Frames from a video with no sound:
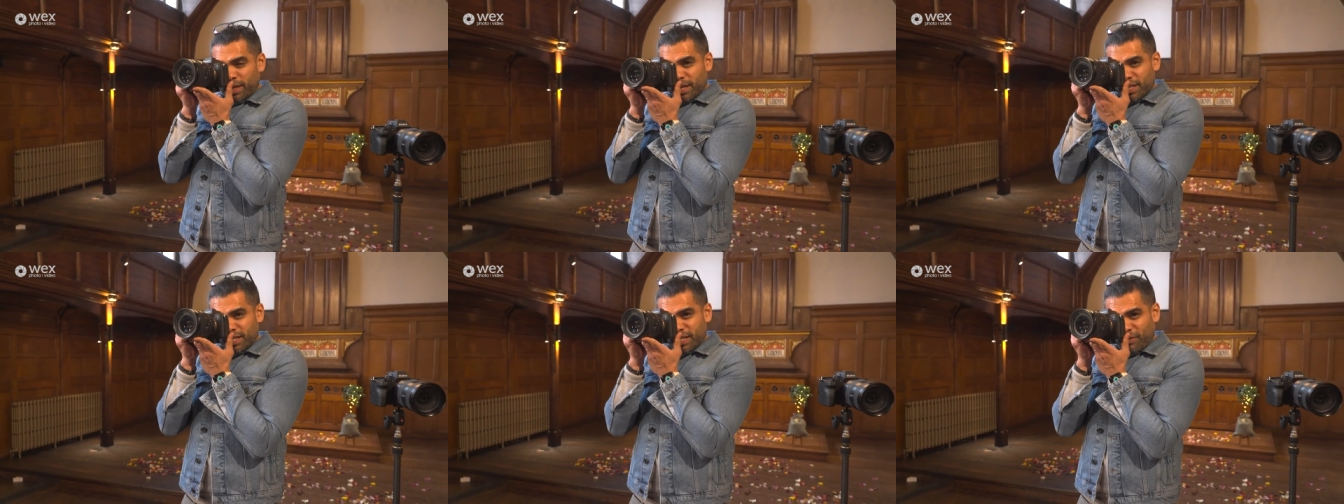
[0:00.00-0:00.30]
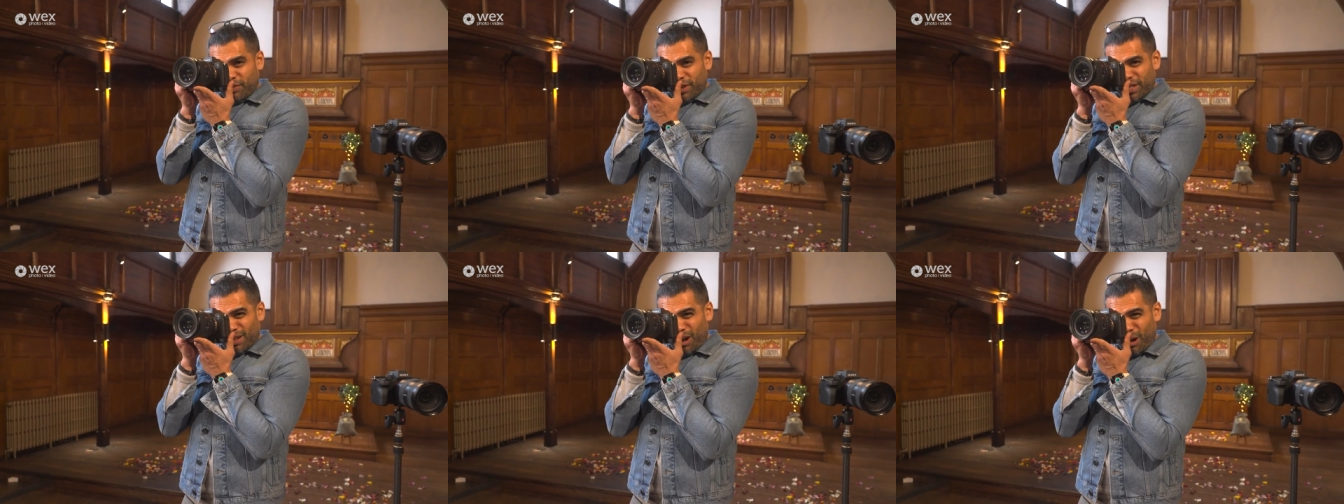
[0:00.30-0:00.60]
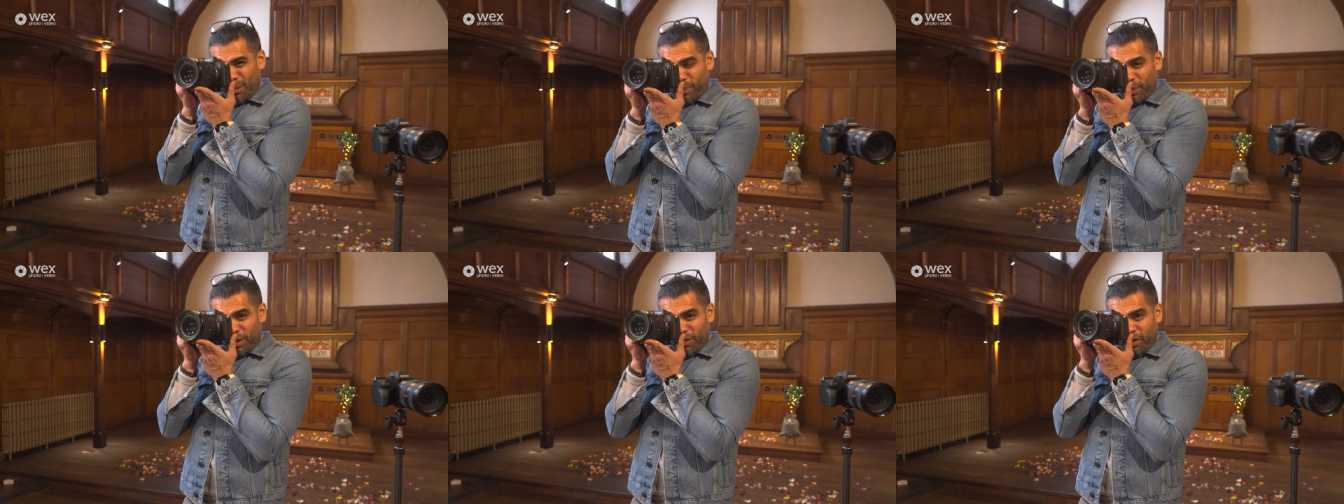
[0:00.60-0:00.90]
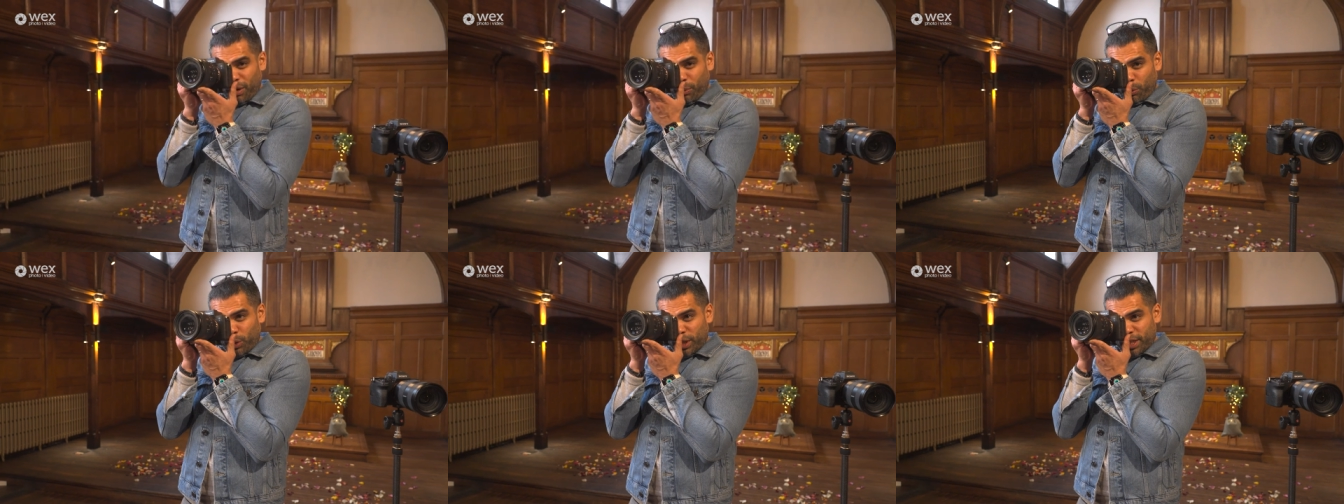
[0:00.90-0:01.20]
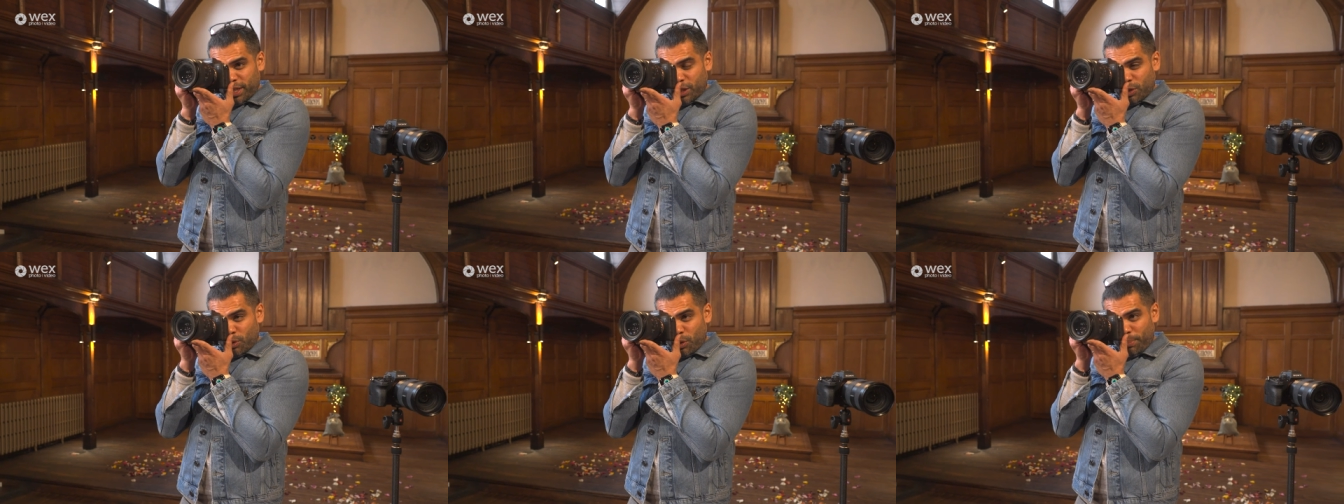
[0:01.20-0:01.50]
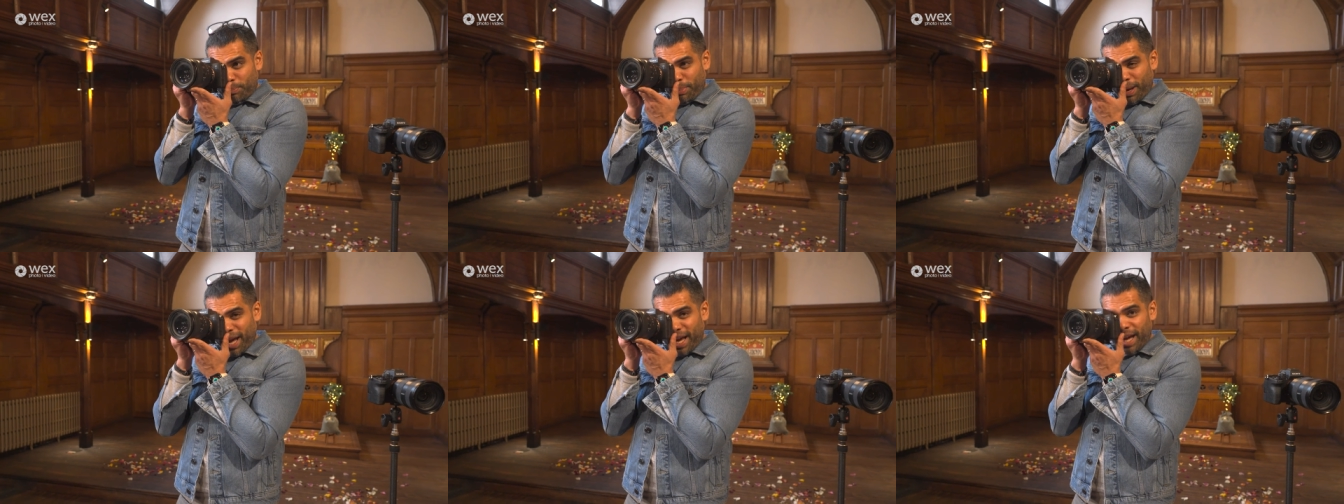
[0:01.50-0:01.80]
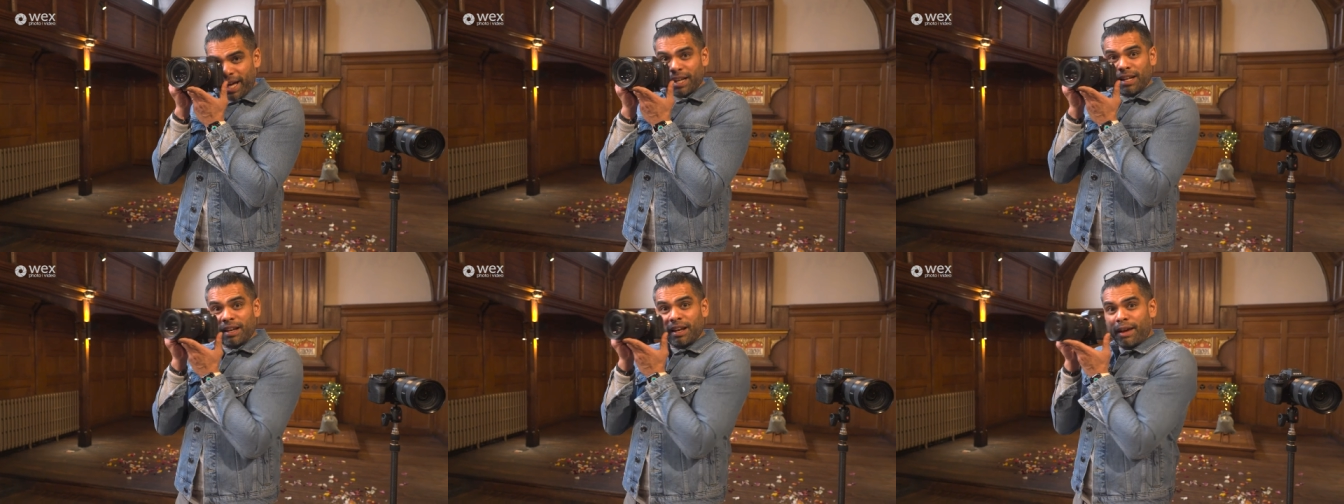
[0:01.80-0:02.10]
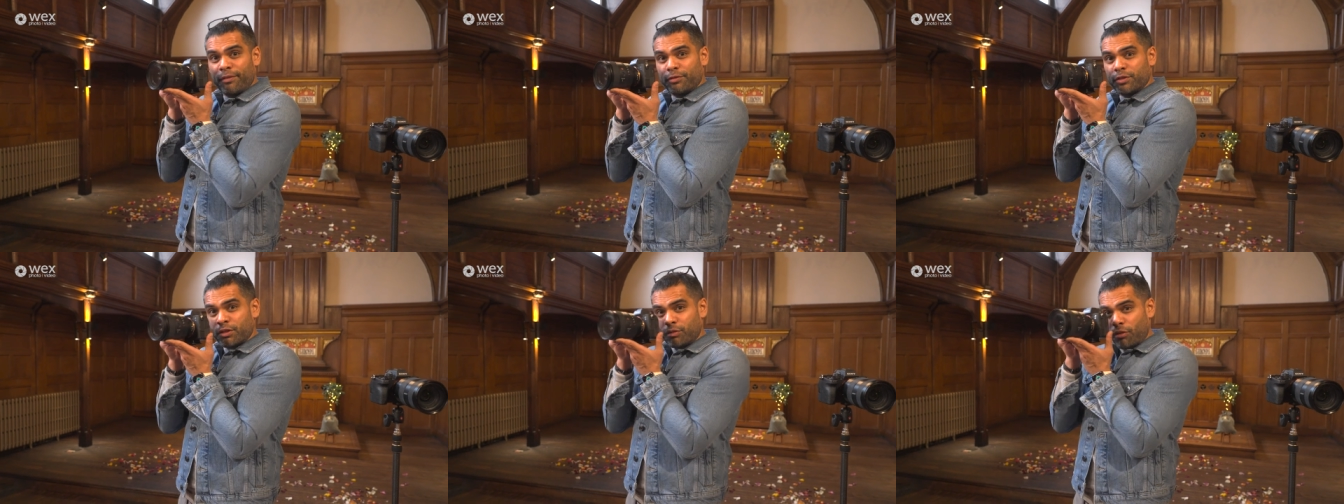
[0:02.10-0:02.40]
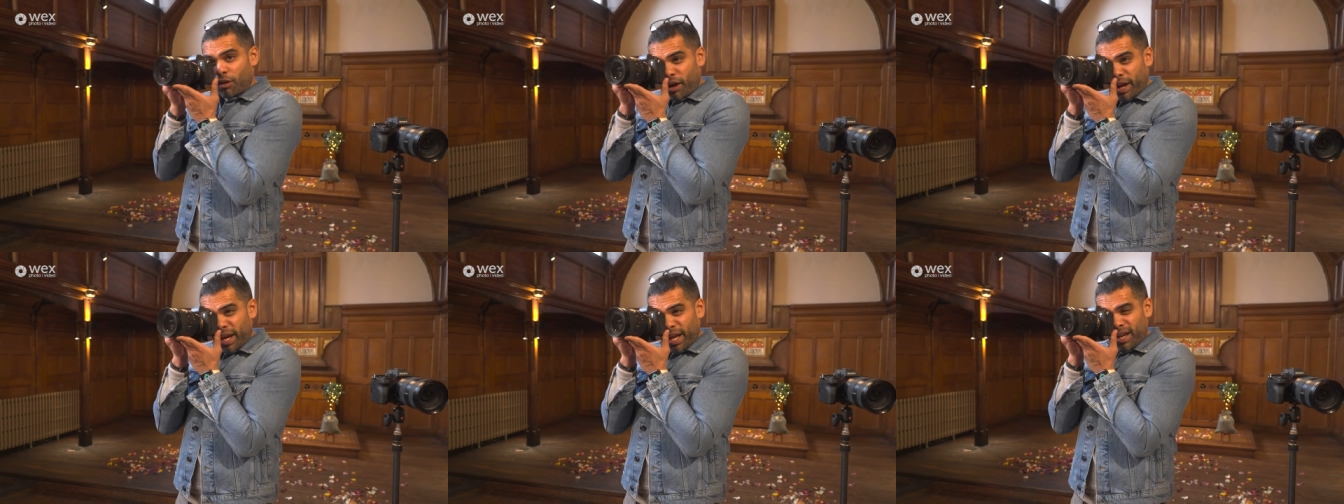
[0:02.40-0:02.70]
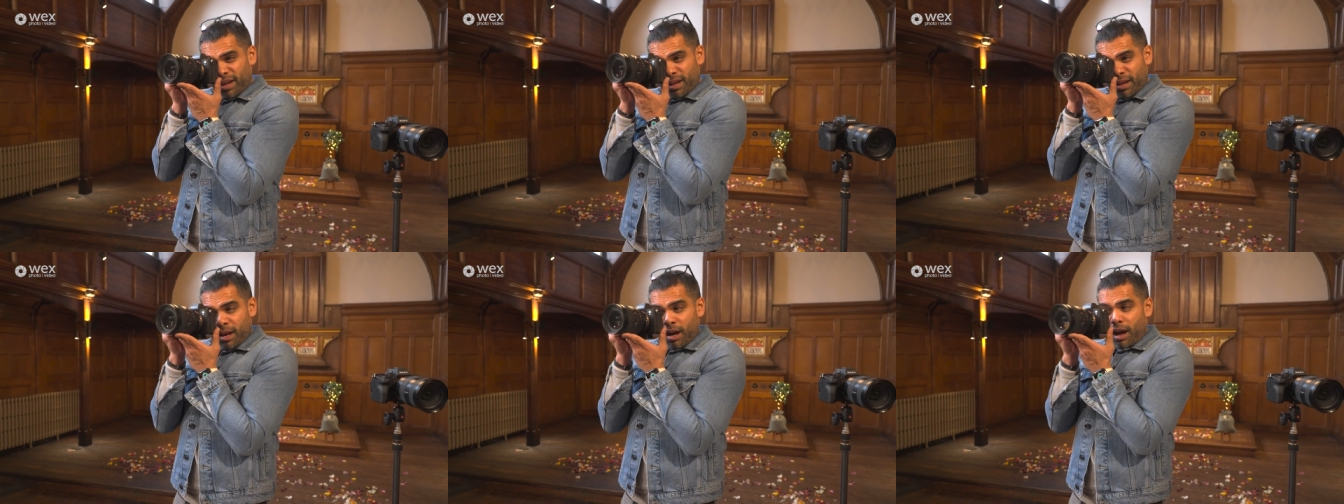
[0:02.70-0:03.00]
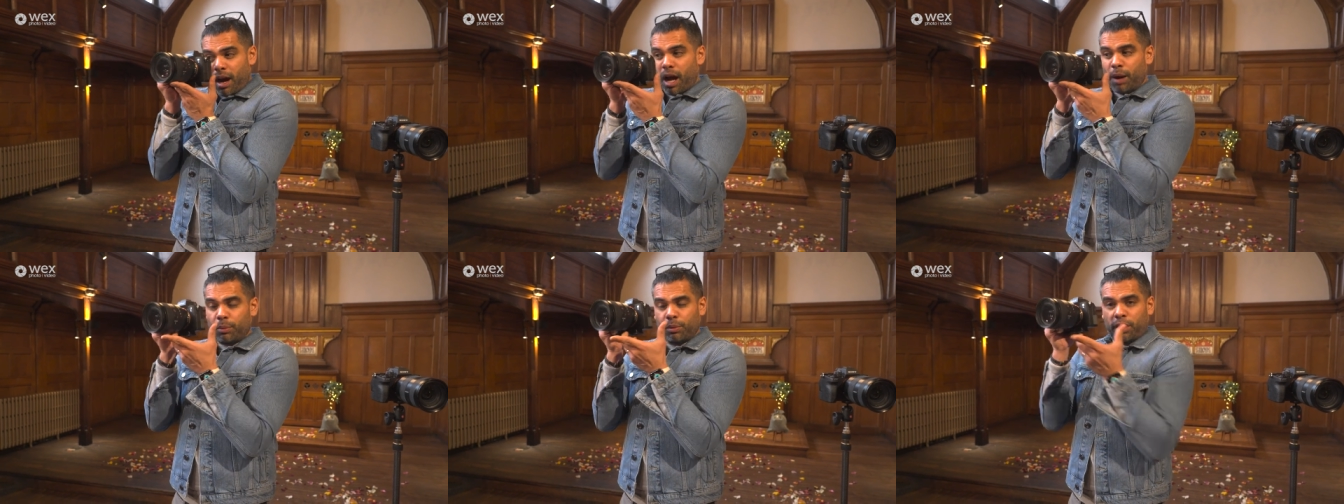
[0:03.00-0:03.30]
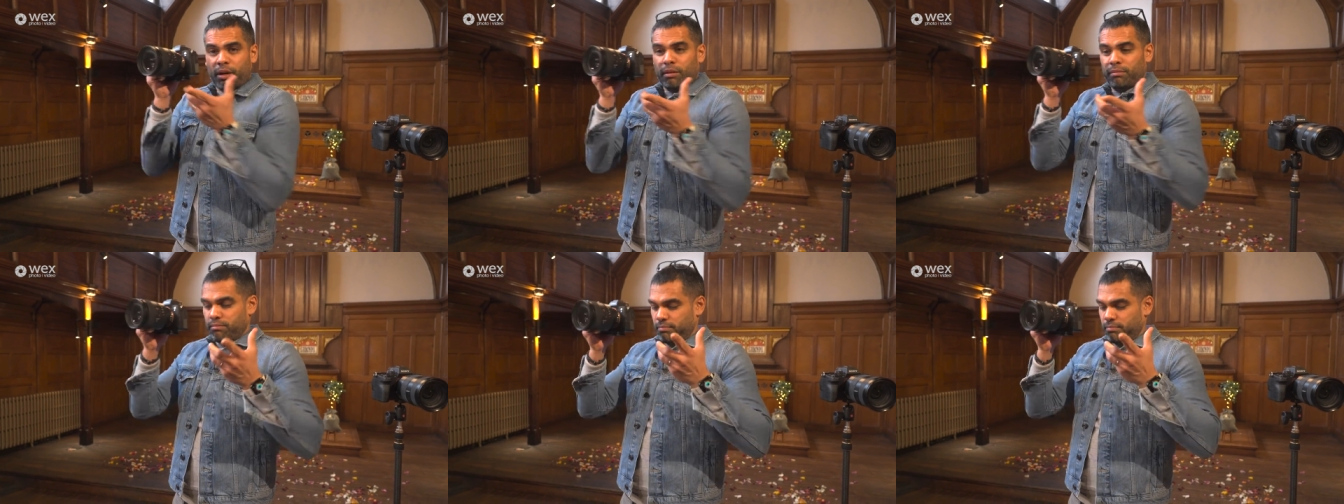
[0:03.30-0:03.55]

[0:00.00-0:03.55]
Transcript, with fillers: So for example, if I wanted to do a pan left to right, I would